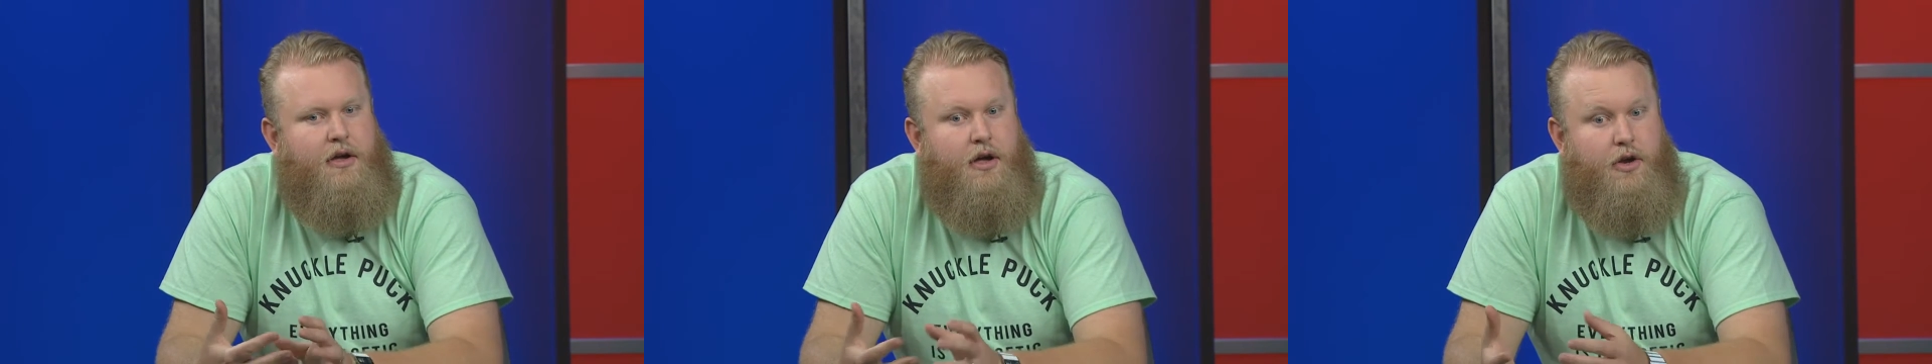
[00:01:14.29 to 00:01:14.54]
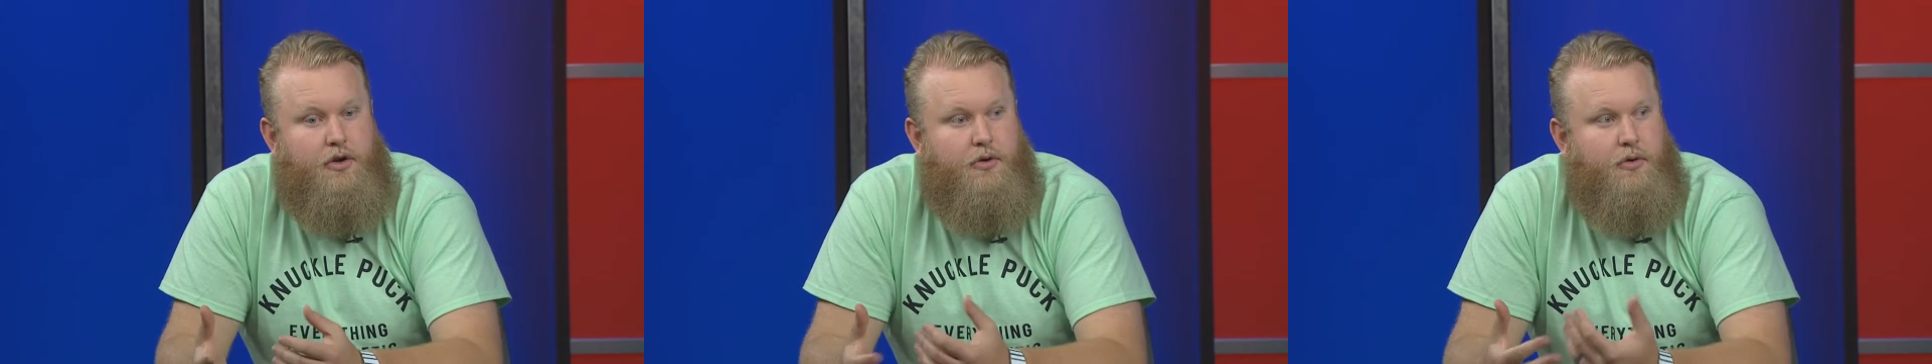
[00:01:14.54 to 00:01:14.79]

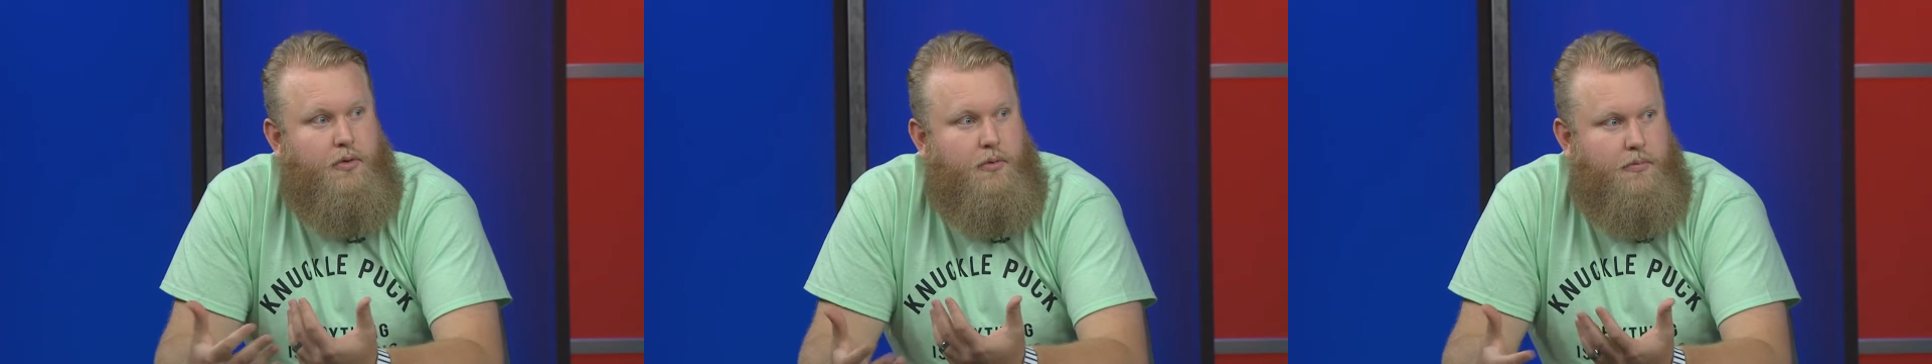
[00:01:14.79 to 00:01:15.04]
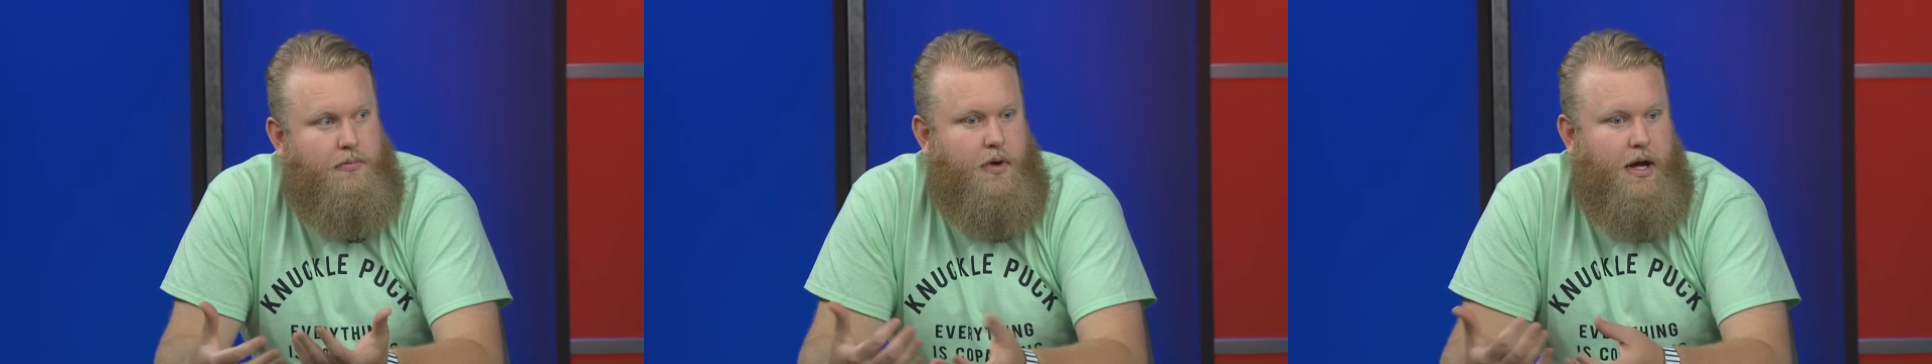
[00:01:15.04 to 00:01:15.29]
a
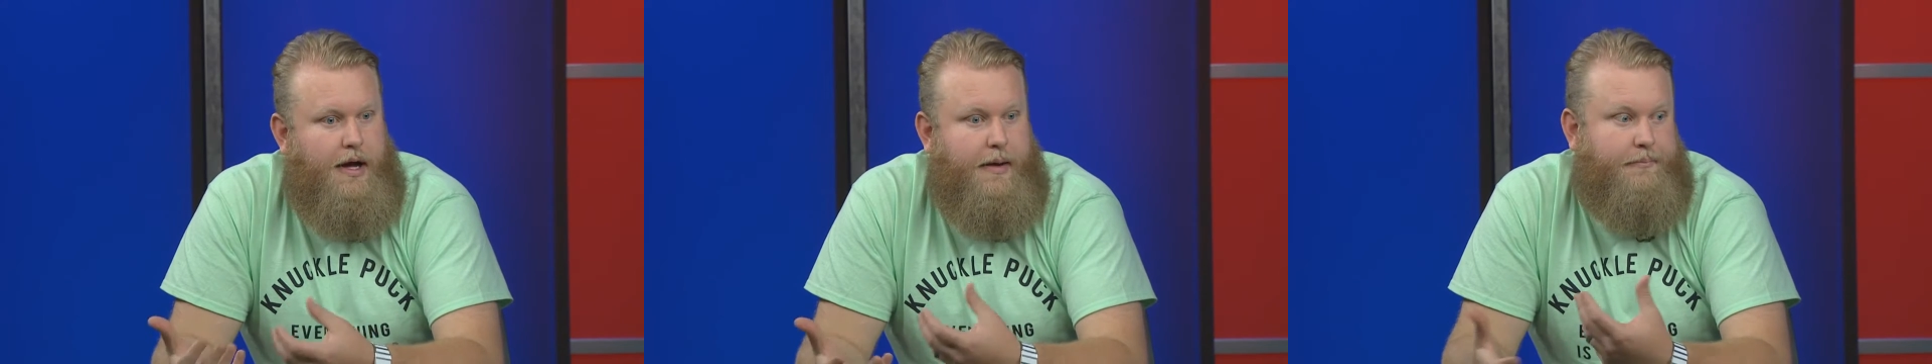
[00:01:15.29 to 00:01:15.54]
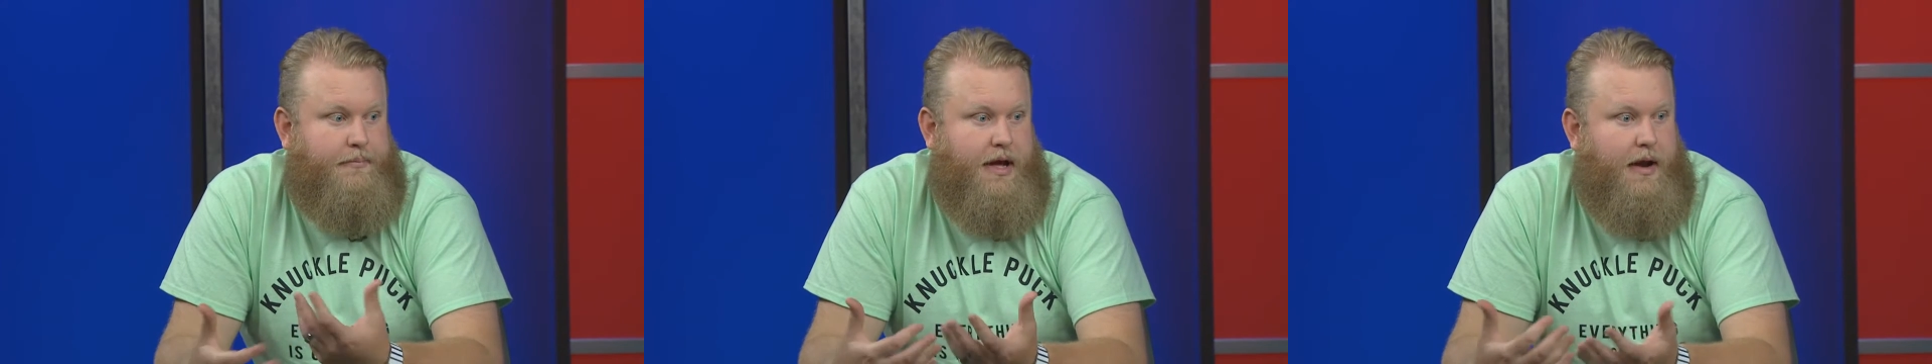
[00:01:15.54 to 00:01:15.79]
new
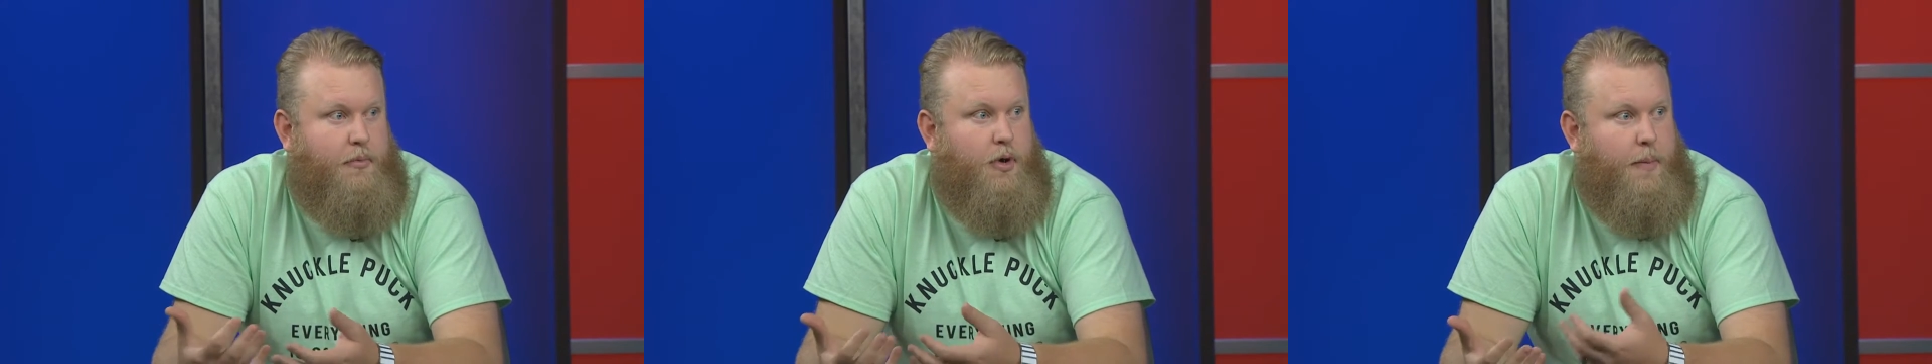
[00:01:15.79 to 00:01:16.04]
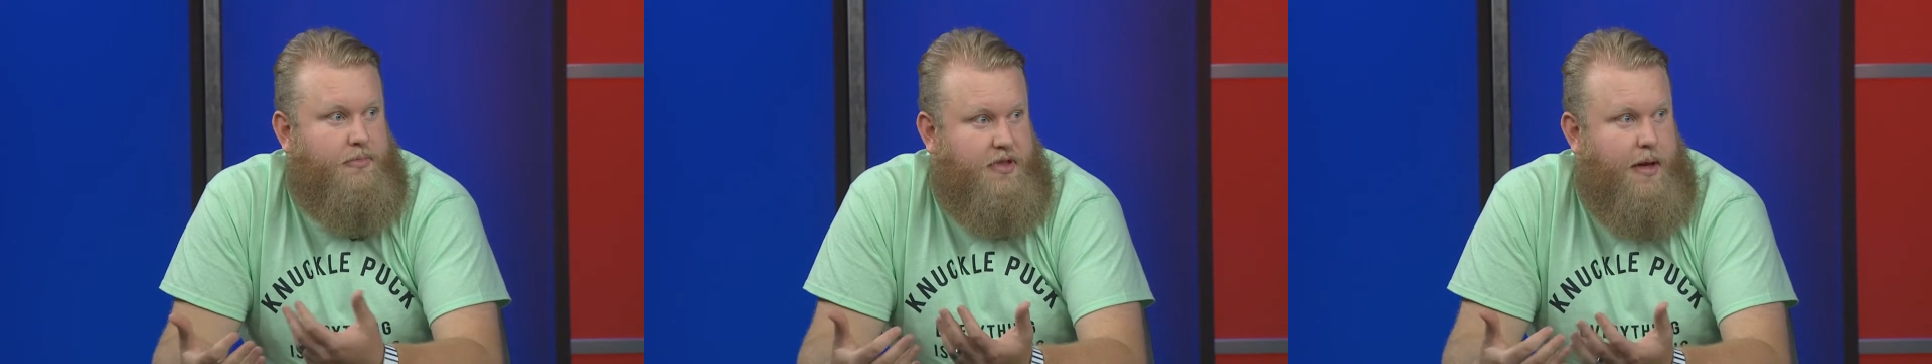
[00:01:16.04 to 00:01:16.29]
um, kind of more
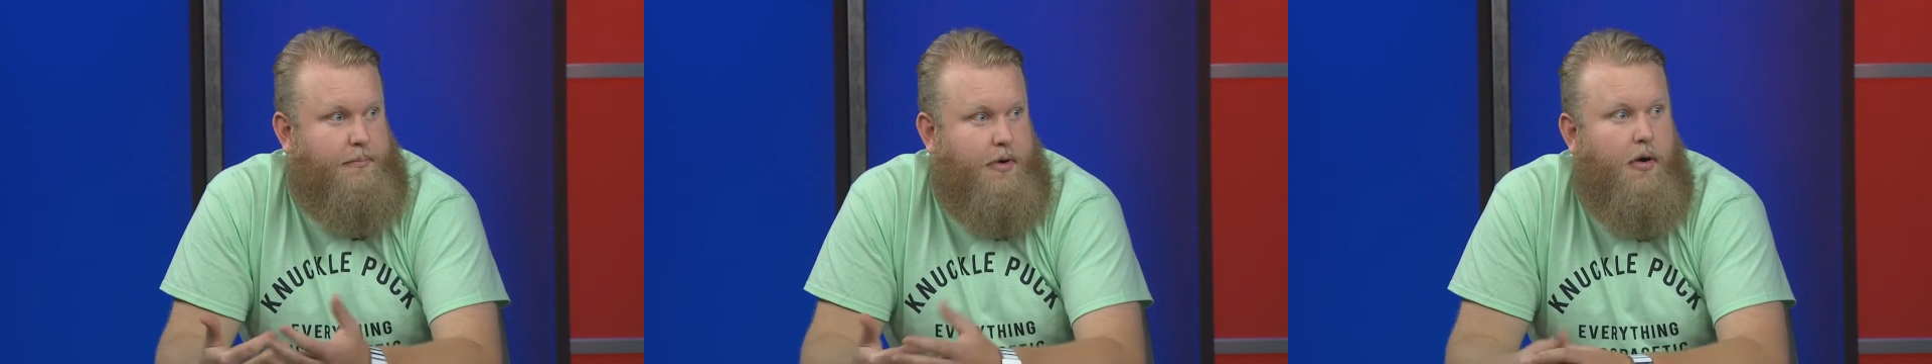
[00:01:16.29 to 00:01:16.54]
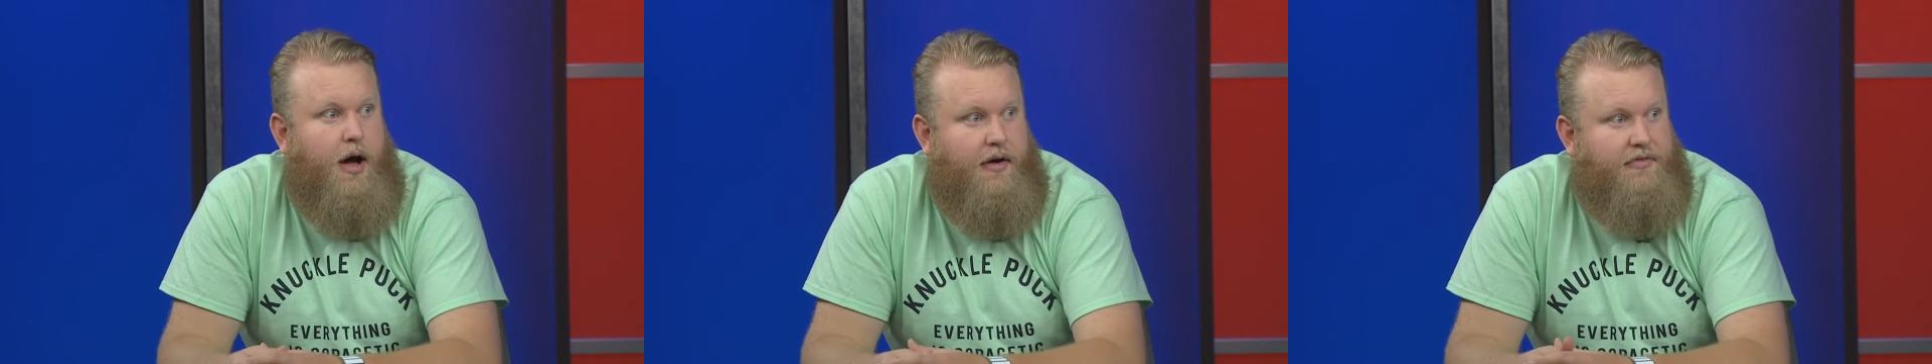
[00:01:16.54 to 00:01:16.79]

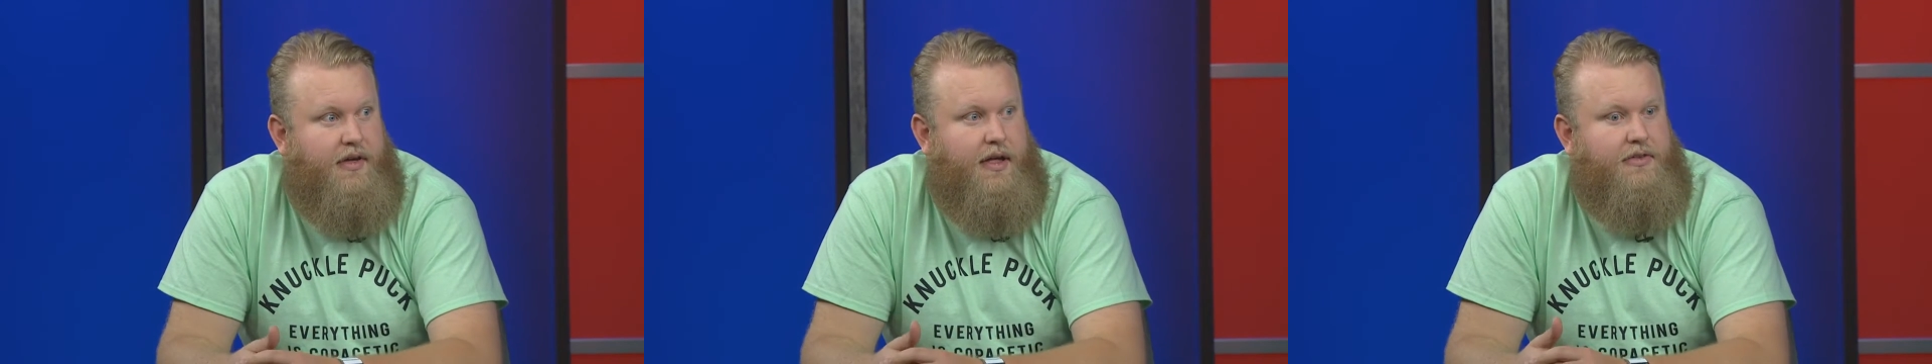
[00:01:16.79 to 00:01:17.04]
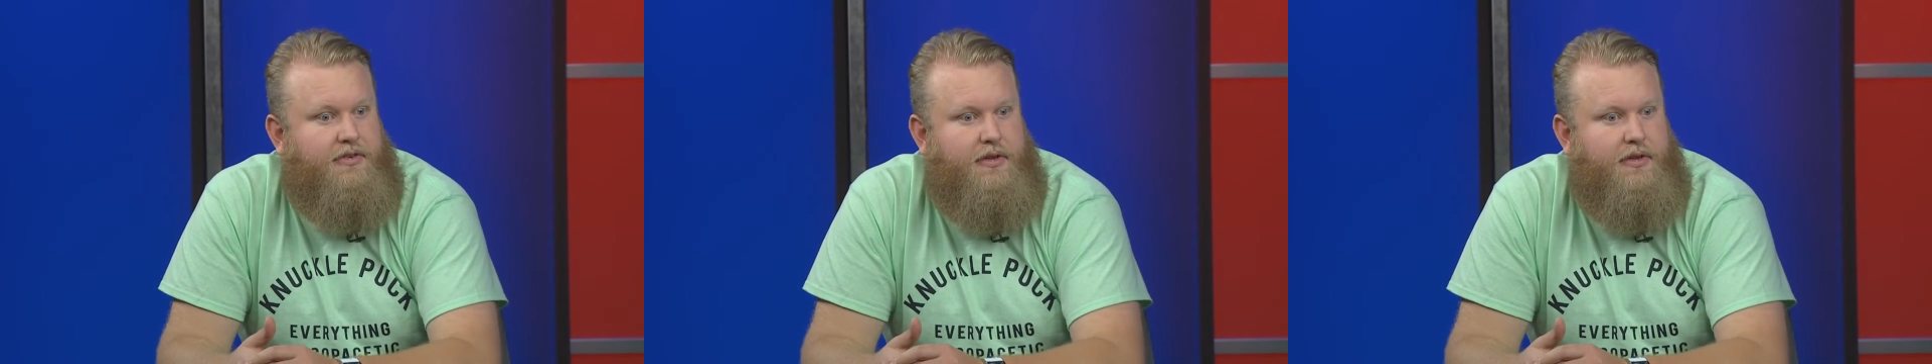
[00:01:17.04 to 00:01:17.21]
up-tempo offense